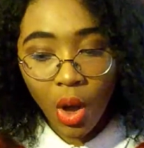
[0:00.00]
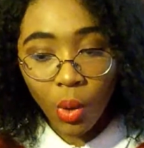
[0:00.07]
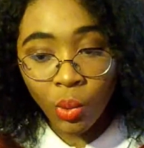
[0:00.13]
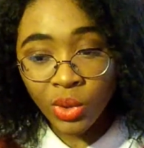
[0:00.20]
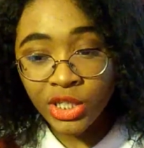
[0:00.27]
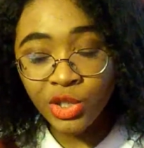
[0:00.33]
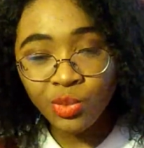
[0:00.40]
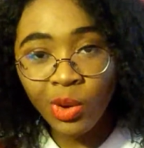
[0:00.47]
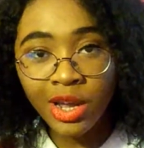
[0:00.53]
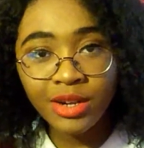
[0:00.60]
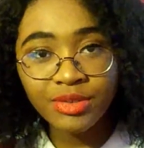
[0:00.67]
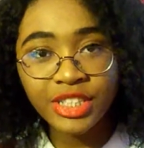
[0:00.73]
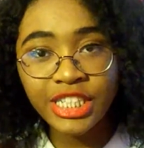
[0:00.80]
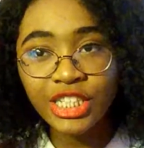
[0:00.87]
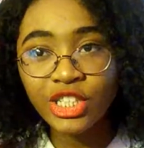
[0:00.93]
which one
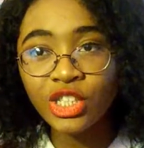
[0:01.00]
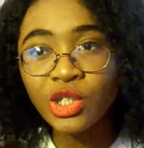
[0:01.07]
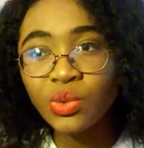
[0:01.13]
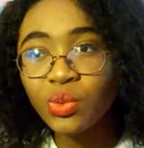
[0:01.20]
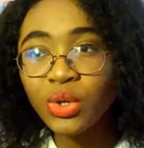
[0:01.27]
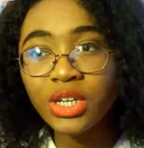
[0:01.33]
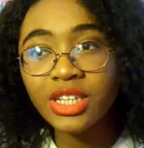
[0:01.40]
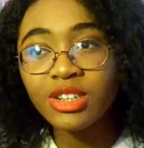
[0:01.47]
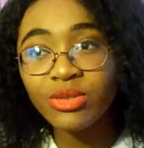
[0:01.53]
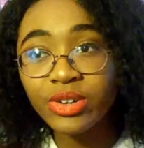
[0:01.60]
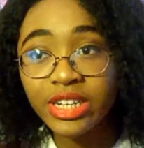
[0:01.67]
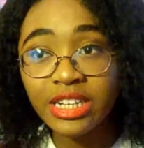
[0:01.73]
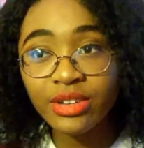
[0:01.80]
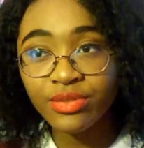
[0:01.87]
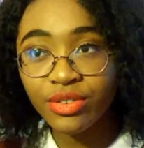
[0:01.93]
of these you would
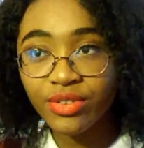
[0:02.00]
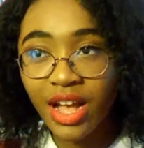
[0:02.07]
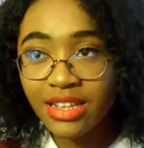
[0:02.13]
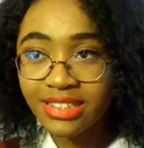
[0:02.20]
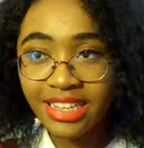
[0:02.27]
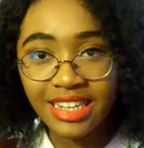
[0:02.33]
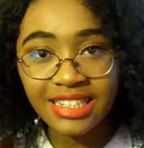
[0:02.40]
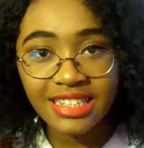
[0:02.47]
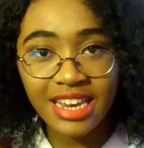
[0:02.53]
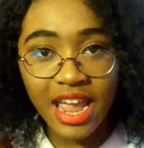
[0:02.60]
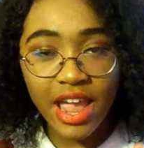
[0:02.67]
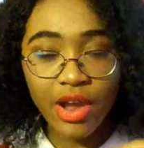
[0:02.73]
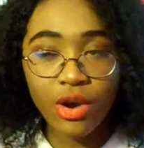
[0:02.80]
read for Valentine's Day,